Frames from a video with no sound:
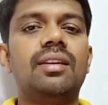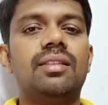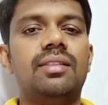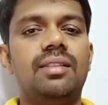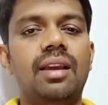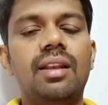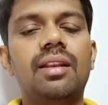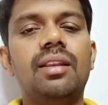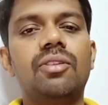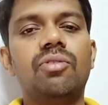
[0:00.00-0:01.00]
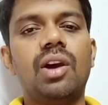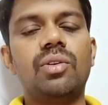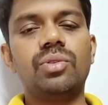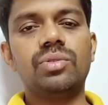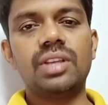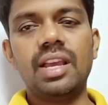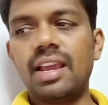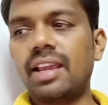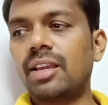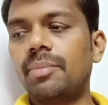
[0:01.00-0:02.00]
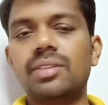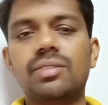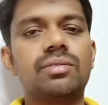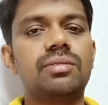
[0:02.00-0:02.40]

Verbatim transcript: then you have to use the anchor base.